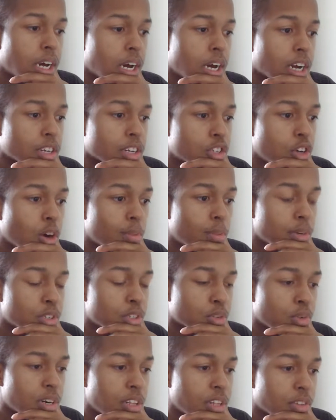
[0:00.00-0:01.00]
October
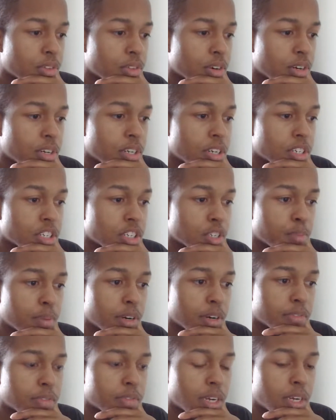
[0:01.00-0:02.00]
23rd is his
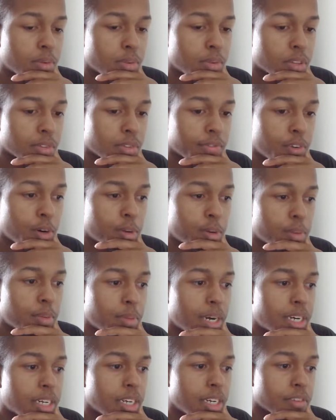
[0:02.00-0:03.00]
birthday with a former
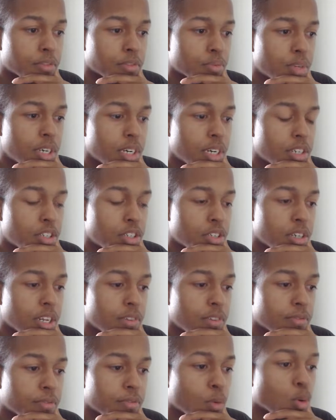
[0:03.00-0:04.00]
bounty of
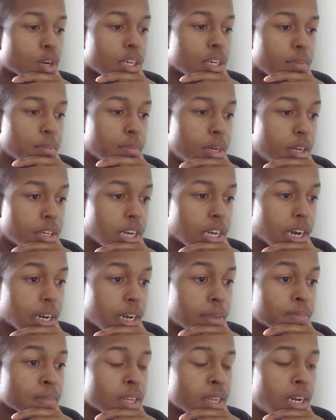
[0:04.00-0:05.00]
340
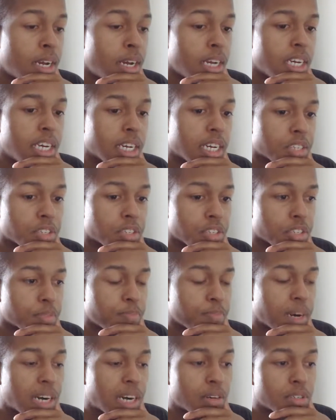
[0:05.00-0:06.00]
million. He has the
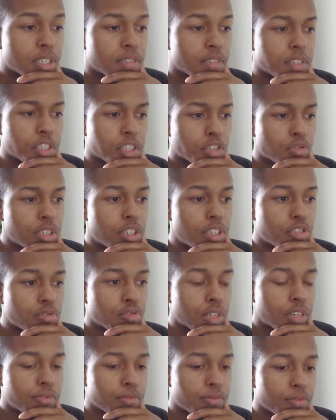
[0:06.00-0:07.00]
powers of the string
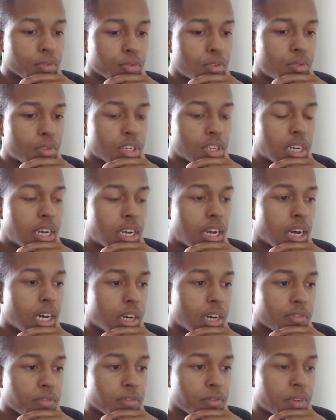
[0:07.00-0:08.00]
fruit,
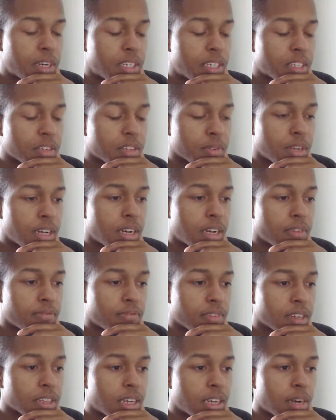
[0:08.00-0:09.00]

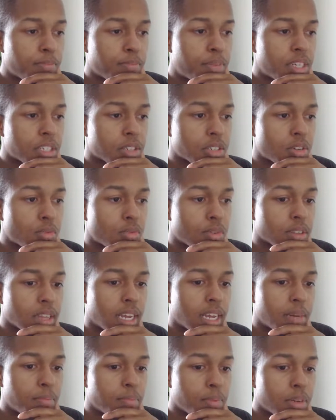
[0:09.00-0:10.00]
flintlock pistol with
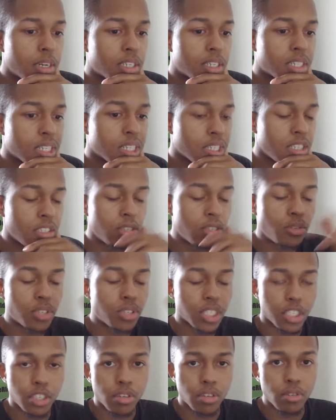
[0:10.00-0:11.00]
lead bullets that he used
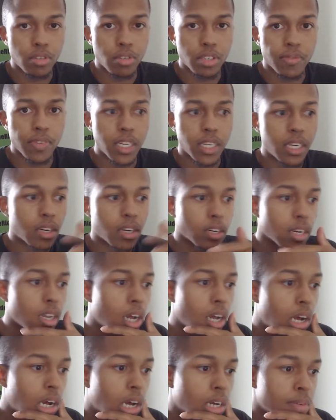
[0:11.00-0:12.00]
exclusively on
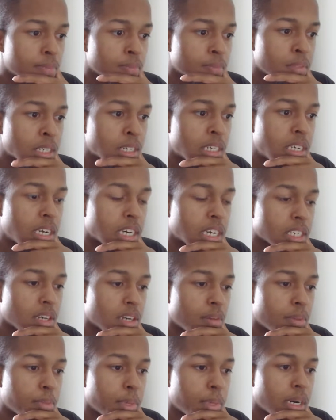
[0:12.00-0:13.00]
Law. He has
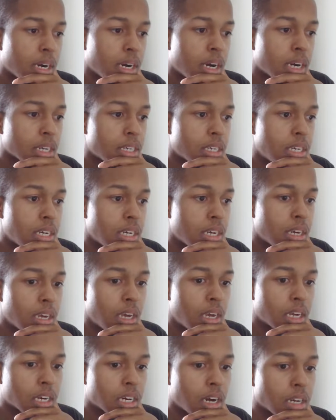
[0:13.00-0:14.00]
armament haki,
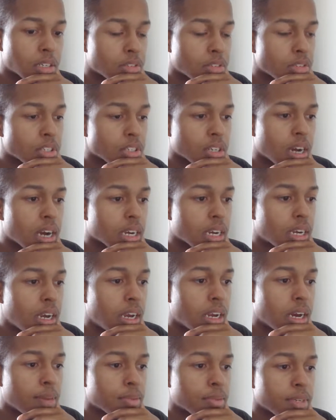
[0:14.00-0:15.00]
conquerors haki,
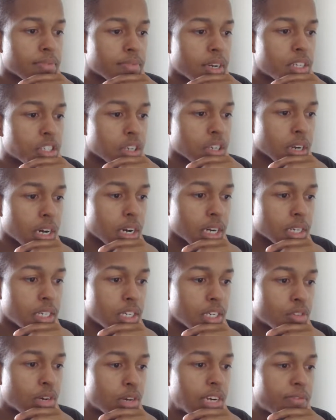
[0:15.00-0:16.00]
and observation
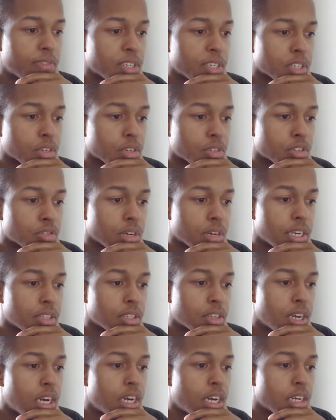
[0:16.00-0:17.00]
haki. Great physical
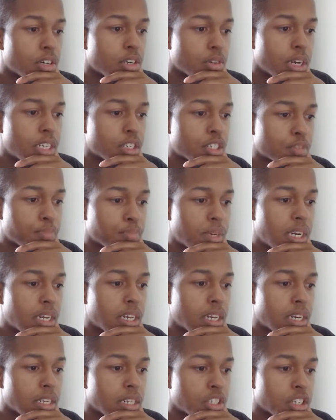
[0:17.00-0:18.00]
strength, great speed
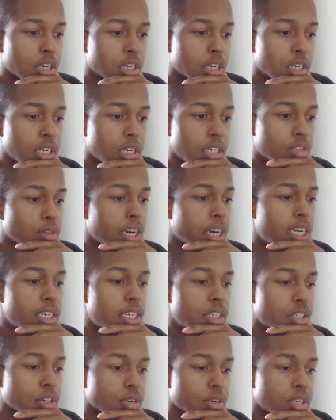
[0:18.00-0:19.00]
and agility, great
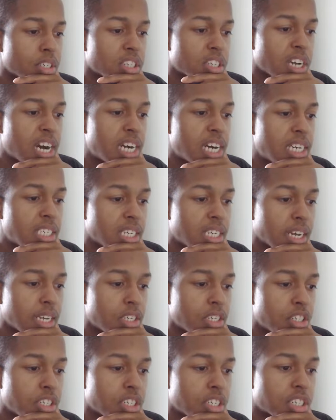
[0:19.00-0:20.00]
endurance, high
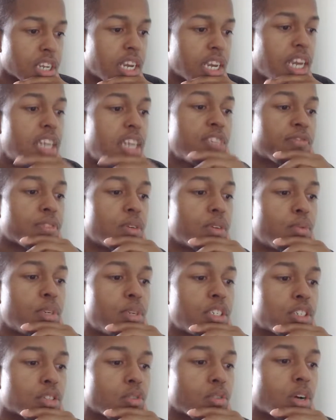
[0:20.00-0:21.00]
intelligence,
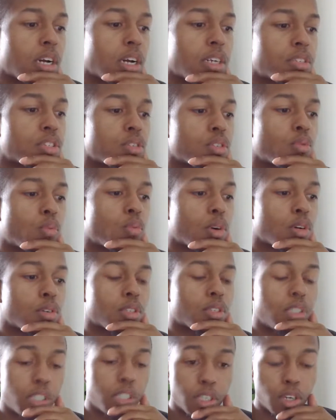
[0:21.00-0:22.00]
influential
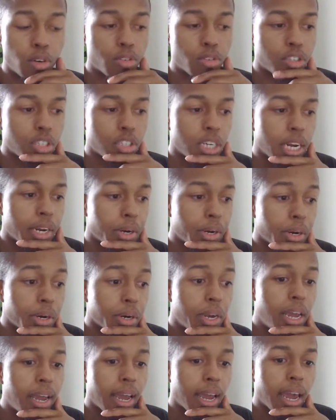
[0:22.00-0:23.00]
underworld negotiator,
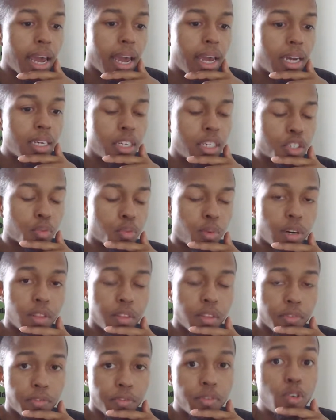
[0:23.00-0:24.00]
and is one of
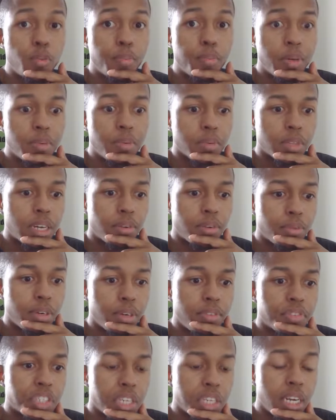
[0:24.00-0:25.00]
the few people that
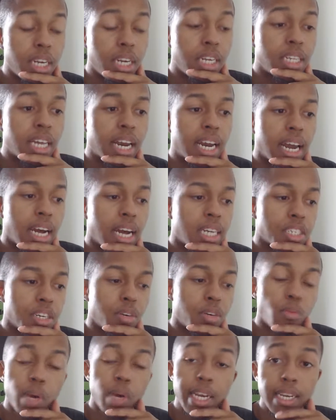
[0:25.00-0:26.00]
we've seen that has
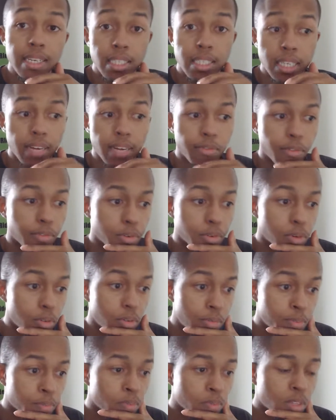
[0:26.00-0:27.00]
an awakened devil fruit,
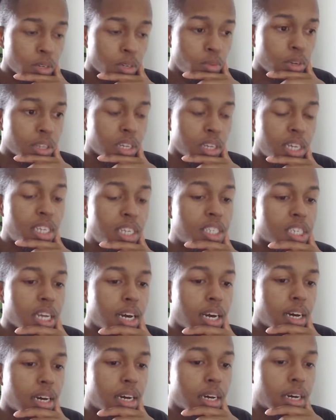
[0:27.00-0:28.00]
with his
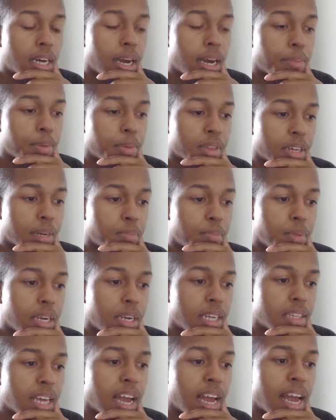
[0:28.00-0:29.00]
epithet
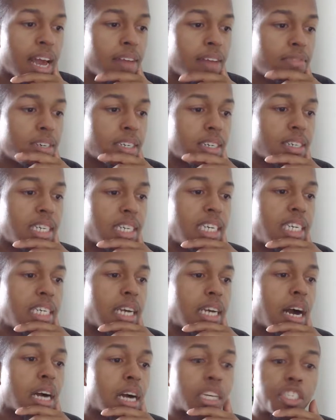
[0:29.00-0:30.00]
being the Heavenly
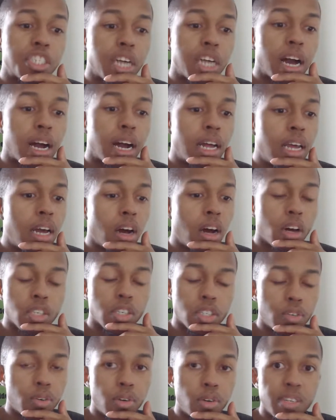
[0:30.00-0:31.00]
Yaksha,
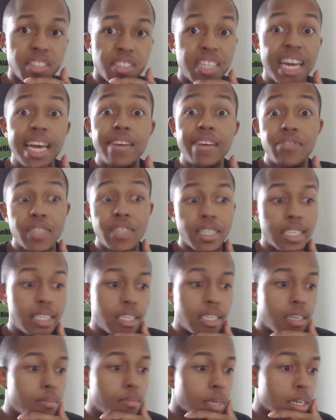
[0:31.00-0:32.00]
also known as the Heavenly
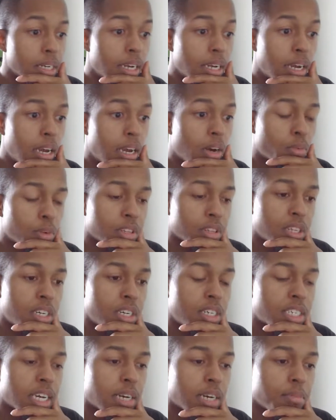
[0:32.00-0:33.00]
Demon, with
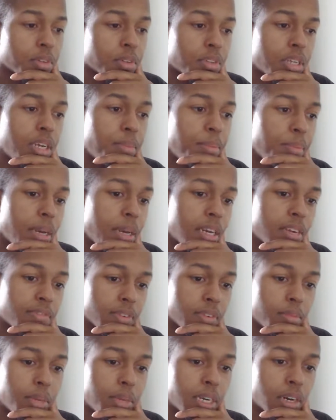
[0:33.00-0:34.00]
his animal theme being a
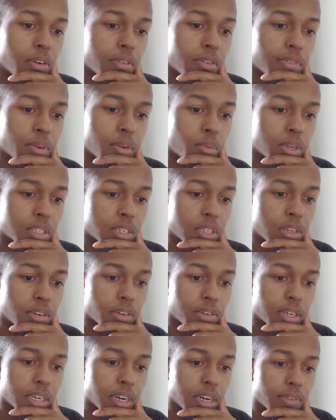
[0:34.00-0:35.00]
flamingo, if it wasn't
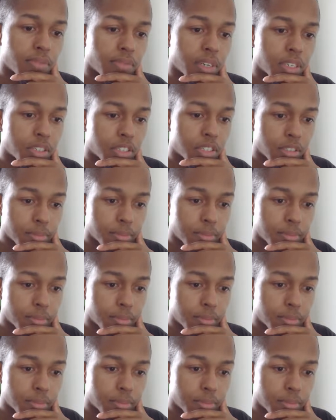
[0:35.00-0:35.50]
already obvious.